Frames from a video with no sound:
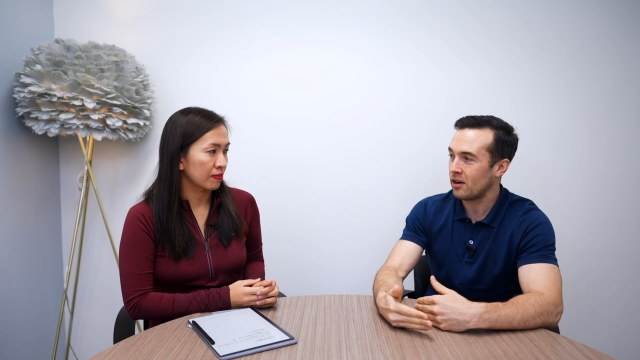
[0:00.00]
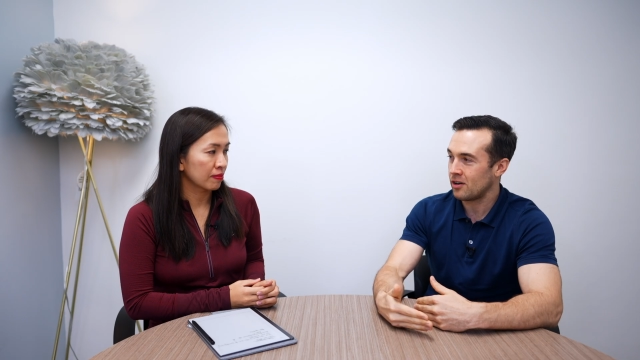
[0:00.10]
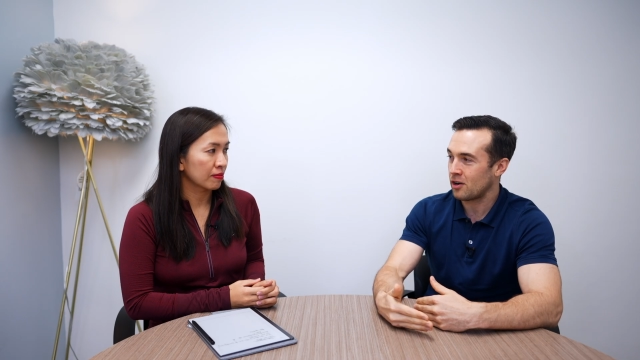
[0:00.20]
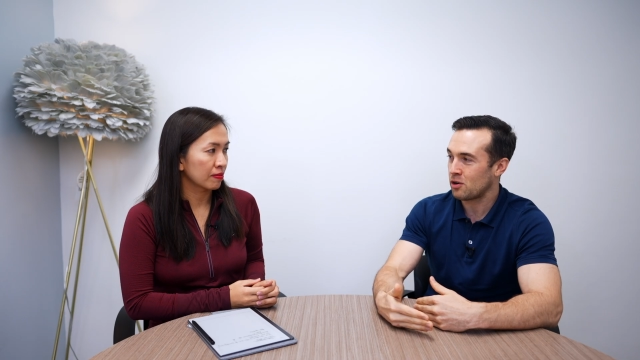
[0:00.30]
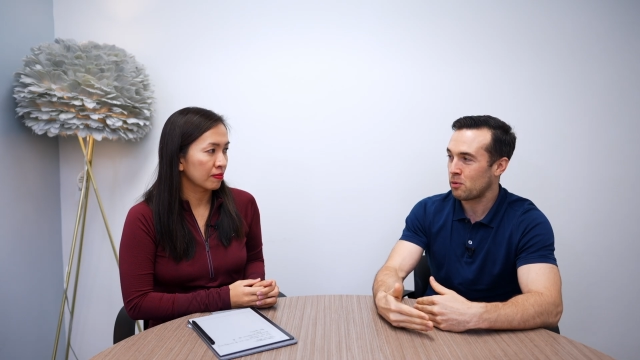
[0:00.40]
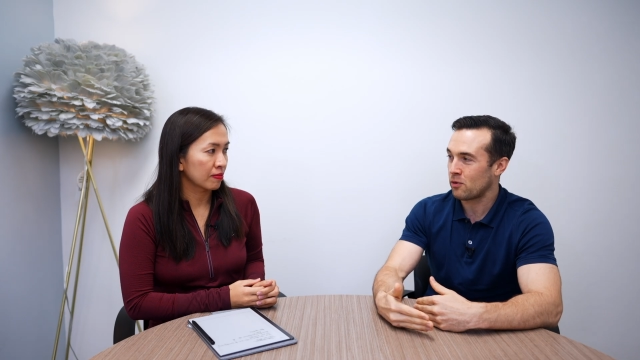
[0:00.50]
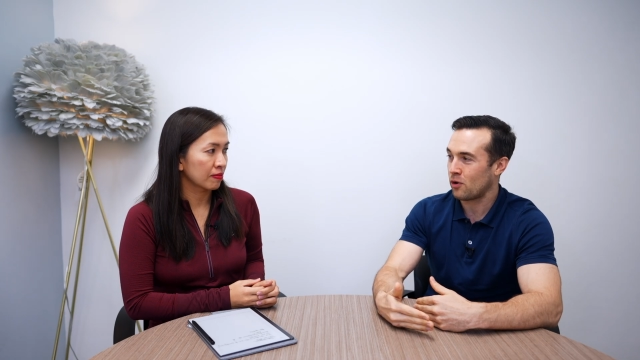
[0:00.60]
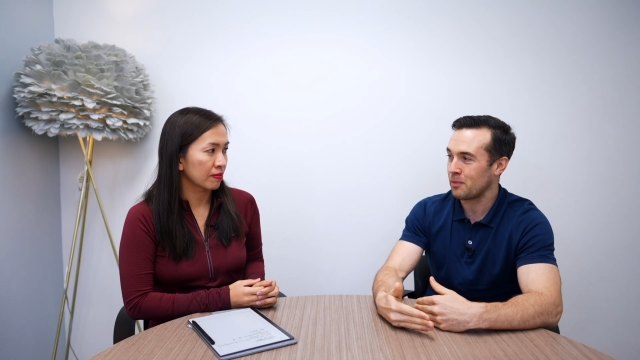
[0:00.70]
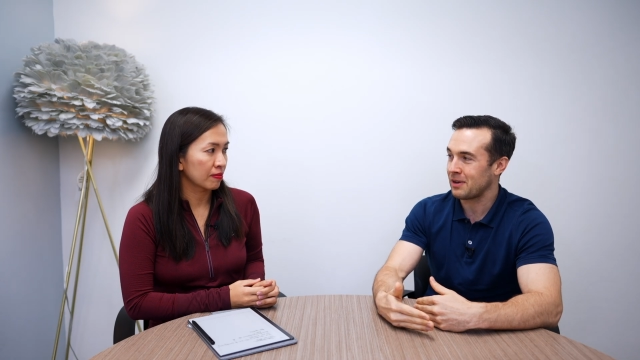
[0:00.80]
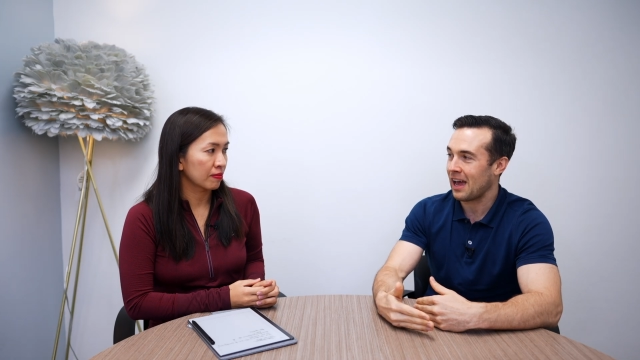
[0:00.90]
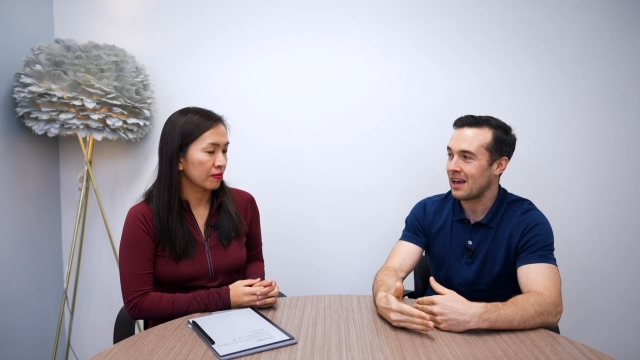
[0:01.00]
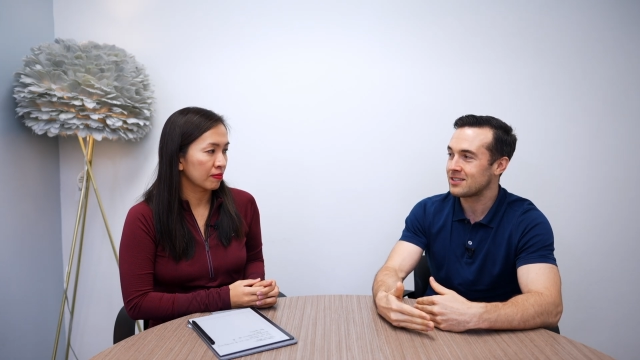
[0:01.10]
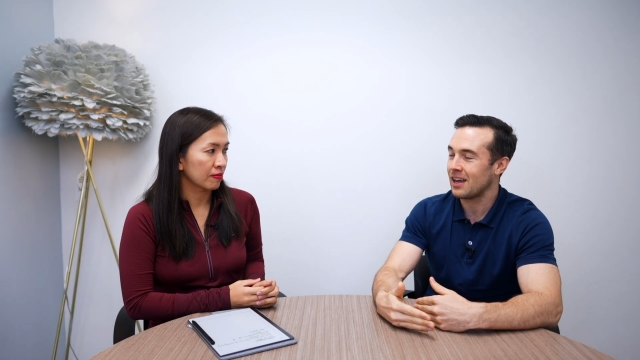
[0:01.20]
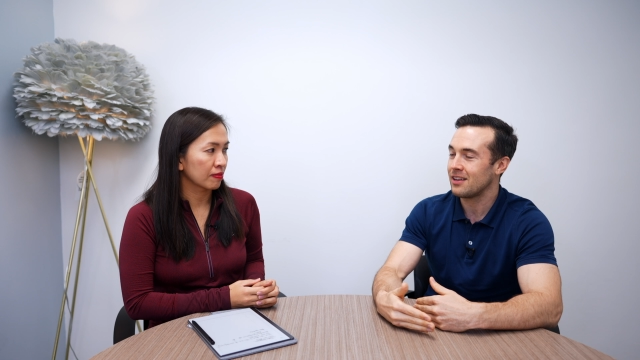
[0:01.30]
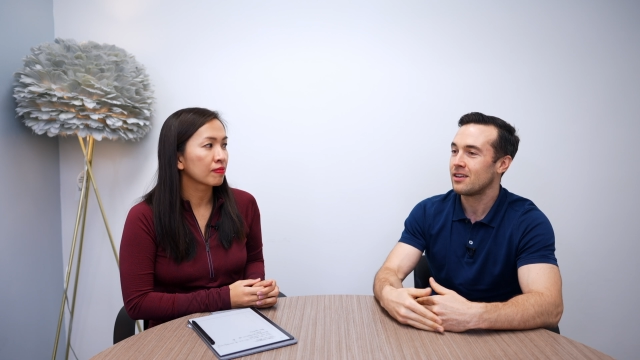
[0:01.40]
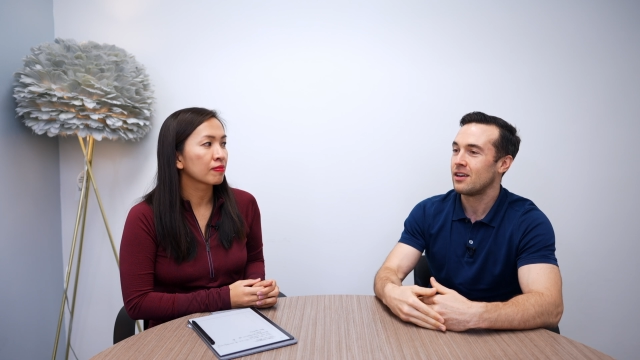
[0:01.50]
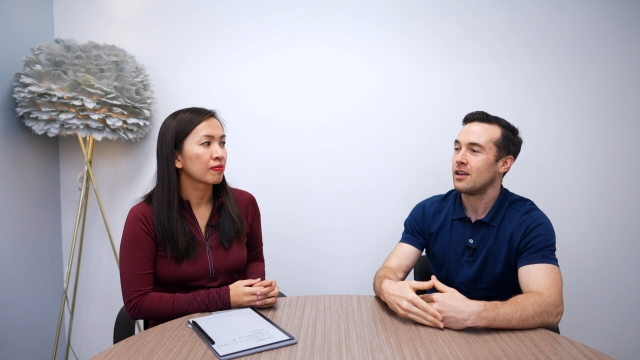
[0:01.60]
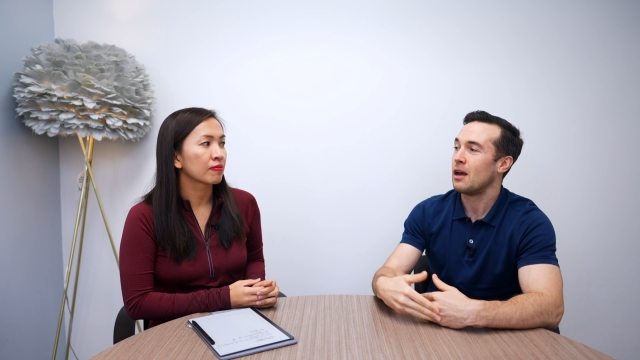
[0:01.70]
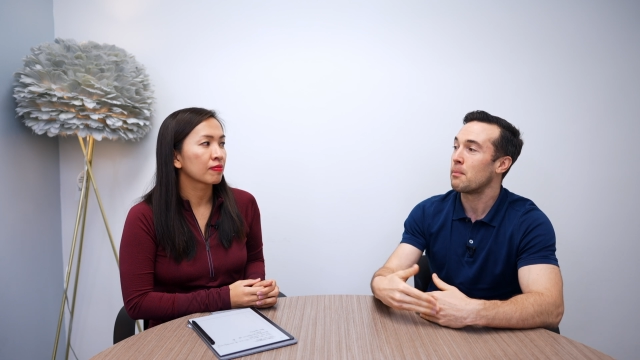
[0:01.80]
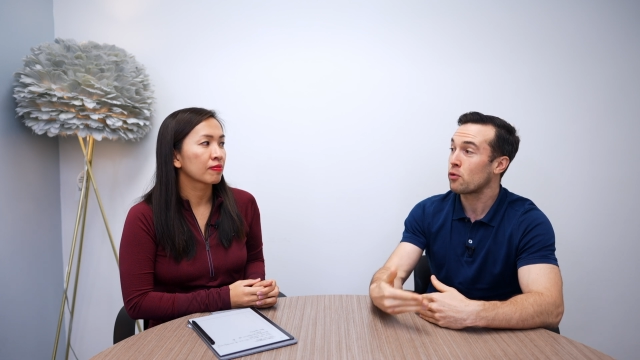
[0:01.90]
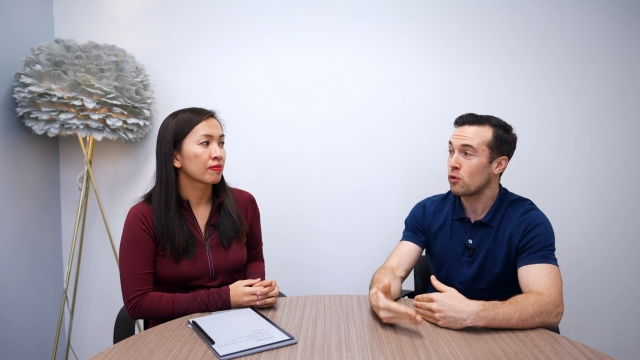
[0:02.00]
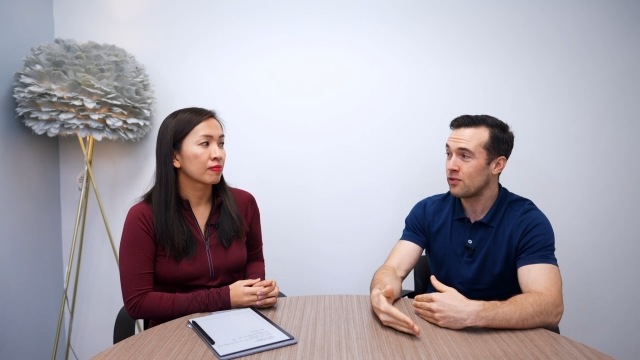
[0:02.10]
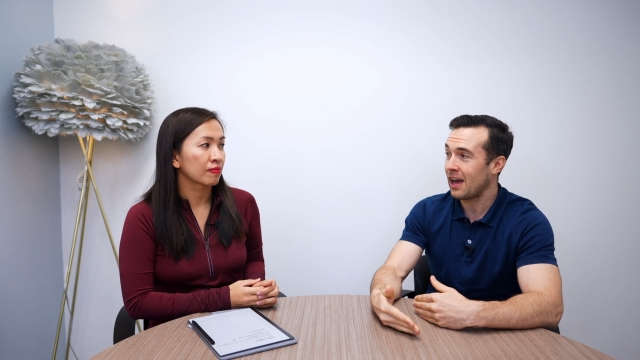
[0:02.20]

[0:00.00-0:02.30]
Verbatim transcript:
Speaker 1: an underperforming asset, improve